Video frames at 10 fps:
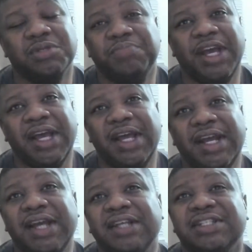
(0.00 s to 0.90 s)

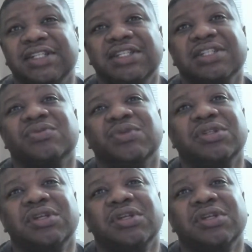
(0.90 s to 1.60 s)
badass in this one.